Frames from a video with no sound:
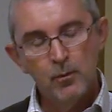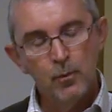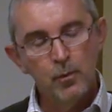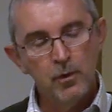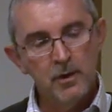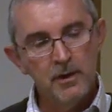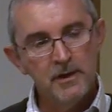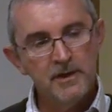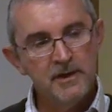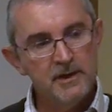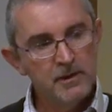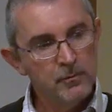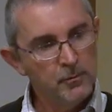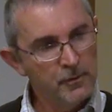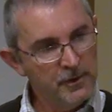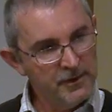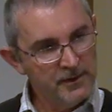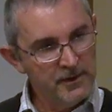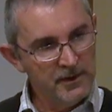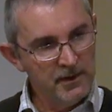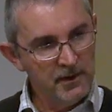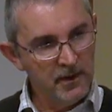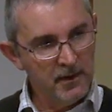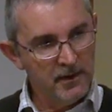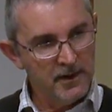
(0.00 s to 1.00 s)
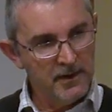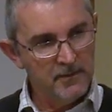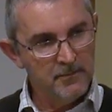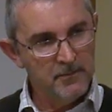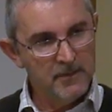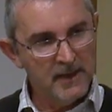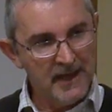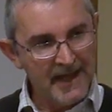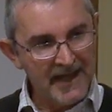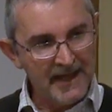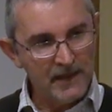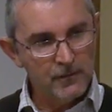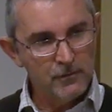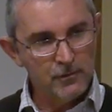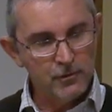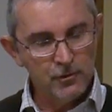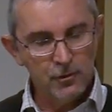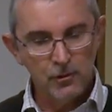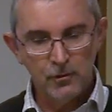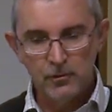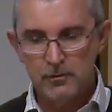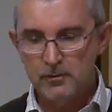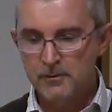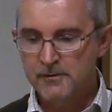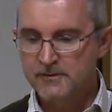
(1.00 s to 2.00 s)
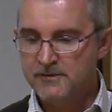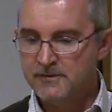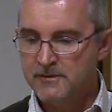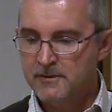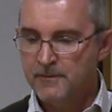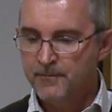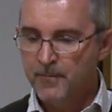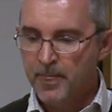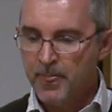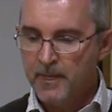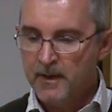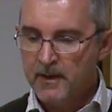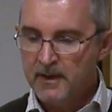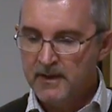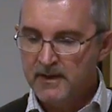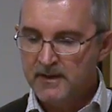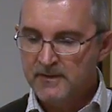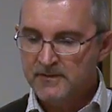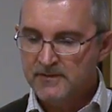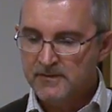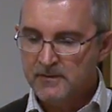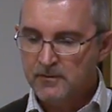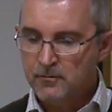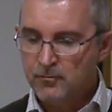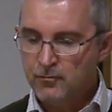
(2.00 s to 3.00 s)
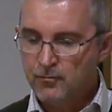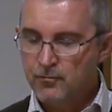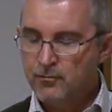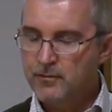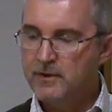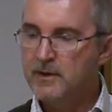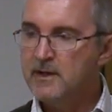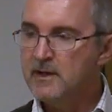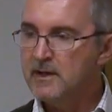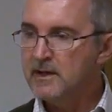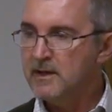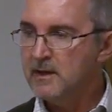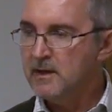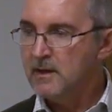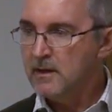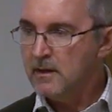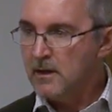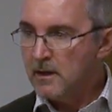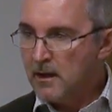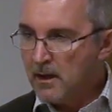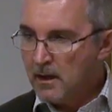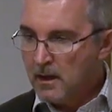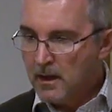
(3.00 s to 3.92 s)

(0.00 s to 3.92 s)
working with lime outdoors is really